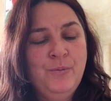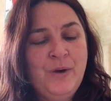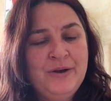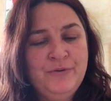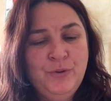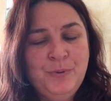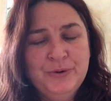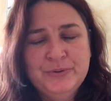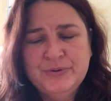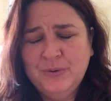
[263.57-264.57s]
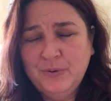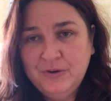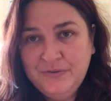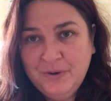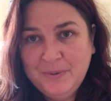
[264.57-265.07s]
one of your bottles or
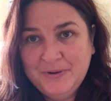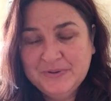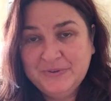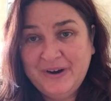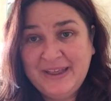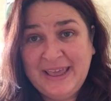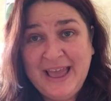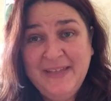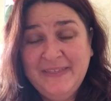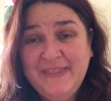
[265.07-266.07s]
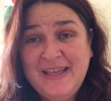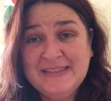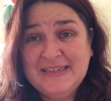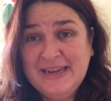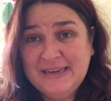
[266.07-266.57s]
all of your bottles are running out, then
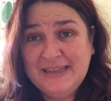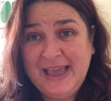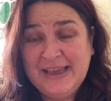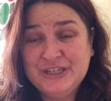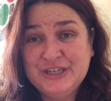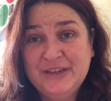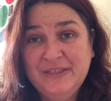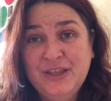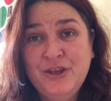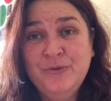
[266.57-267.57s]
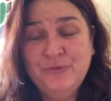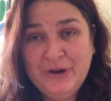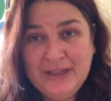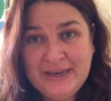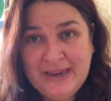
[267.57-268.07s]
that's an indication that you
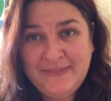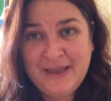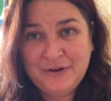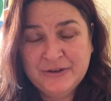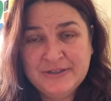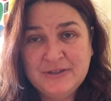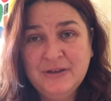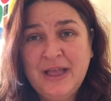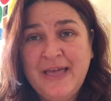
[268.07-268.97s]
really need that crystal,